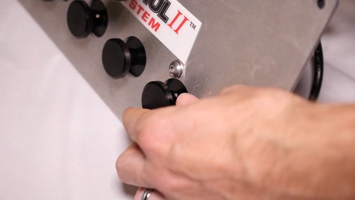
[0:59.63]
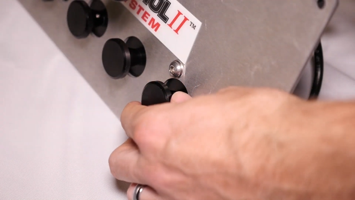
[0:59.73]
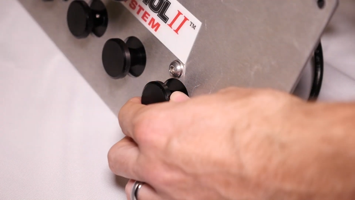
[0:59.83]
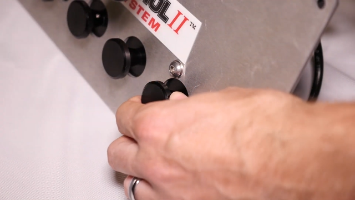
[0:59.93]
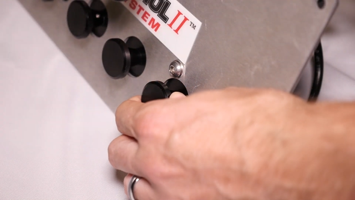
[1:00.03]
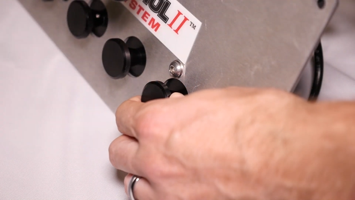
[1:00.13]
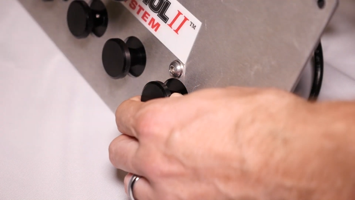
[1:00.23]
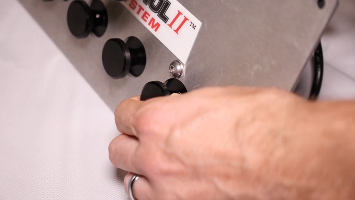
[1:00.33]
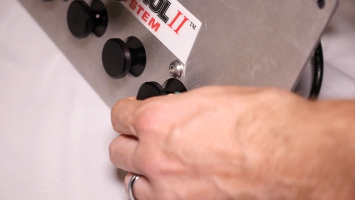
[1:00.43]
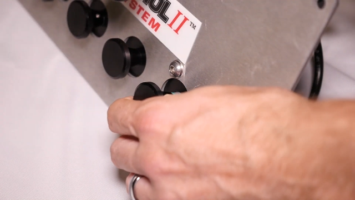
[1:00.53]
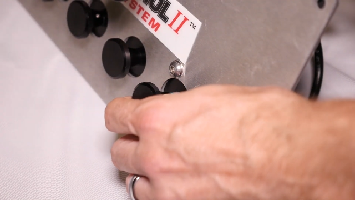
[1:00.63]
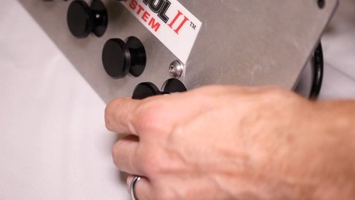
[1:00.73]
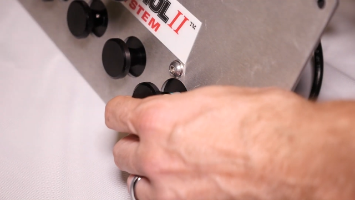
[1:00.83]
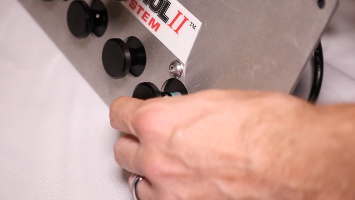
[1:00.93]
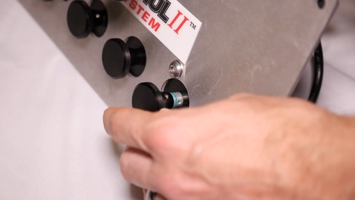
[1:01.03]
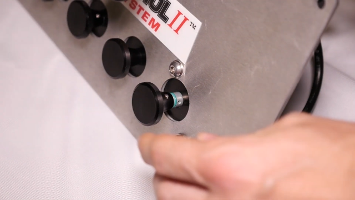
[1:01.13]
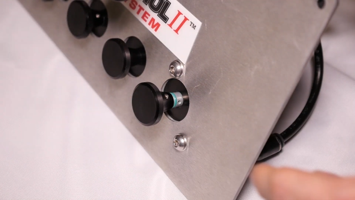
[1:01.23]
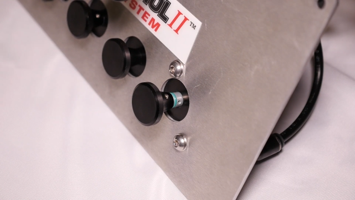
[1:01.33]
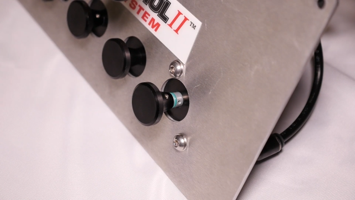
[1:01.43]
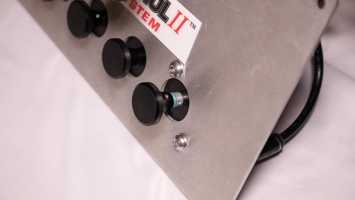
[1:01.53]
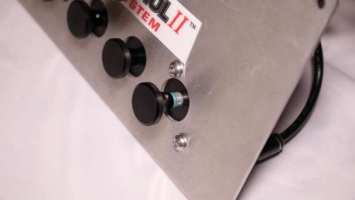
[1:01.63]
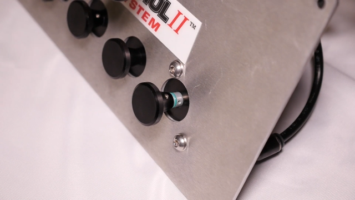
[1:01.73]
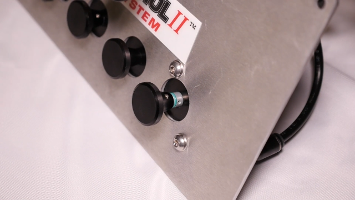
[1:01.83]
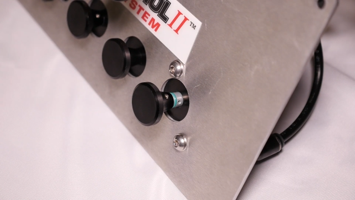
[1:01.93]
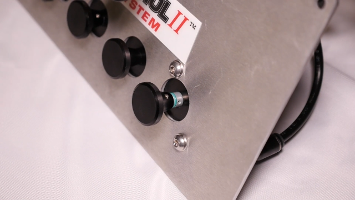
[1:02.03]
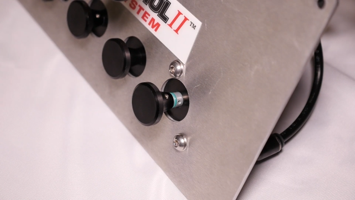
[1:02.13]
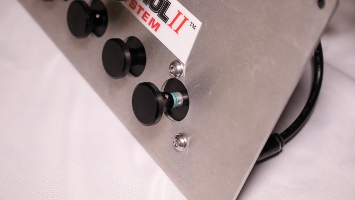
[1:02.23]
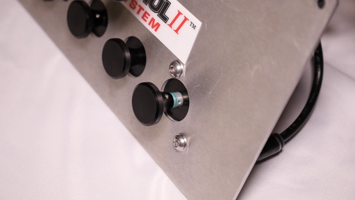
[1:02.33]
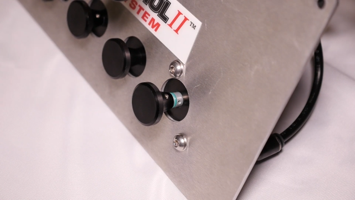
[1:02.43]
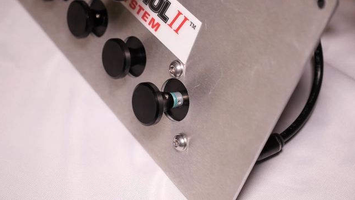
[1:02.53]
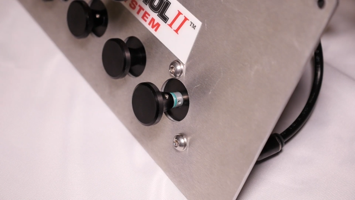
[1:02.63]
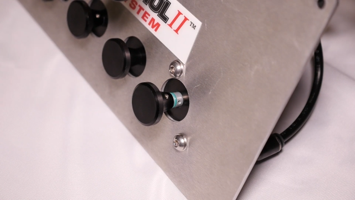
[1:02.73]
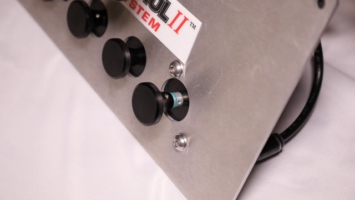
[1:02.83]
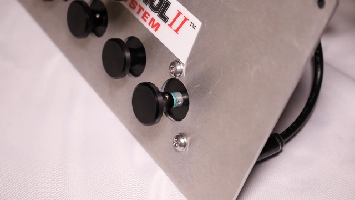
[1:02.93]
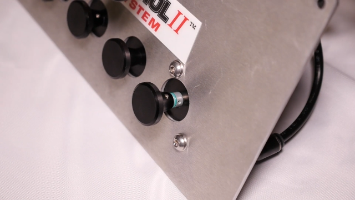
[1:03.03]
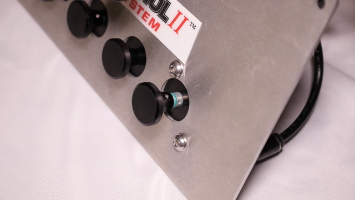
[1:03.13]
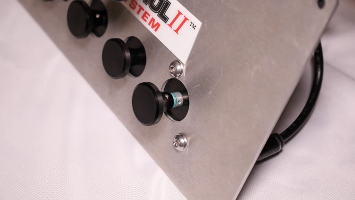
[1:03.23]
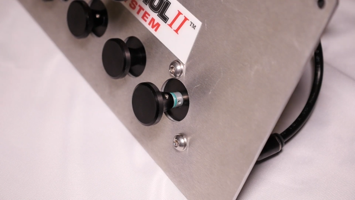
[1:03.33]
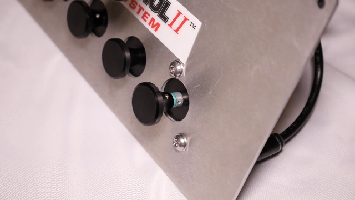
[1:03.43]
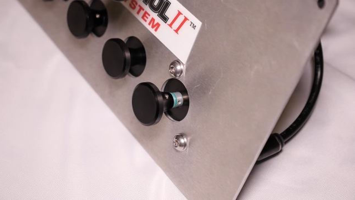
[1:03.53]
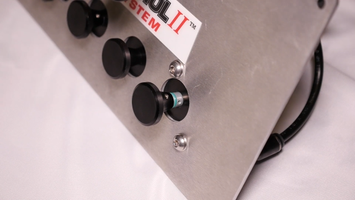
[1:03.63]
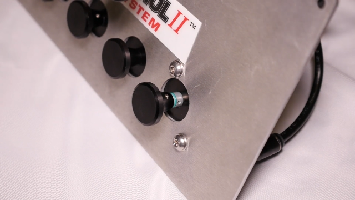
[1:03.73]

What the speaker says: Nobody's mouth can be seen.